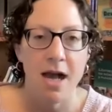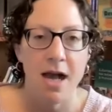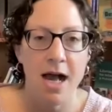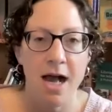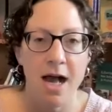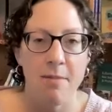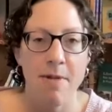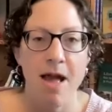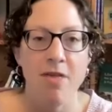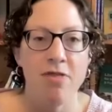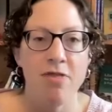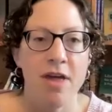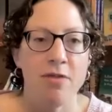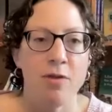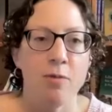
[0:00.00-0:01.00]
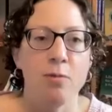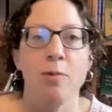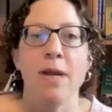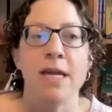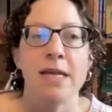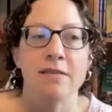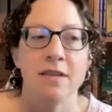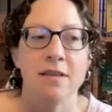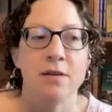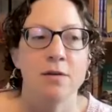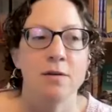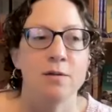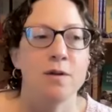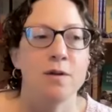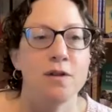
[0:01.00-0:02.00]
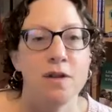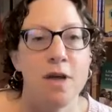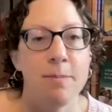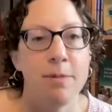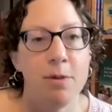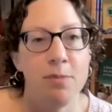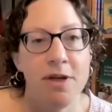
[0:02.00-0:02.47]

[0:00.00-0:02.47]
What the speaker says: And then the ways that those first couple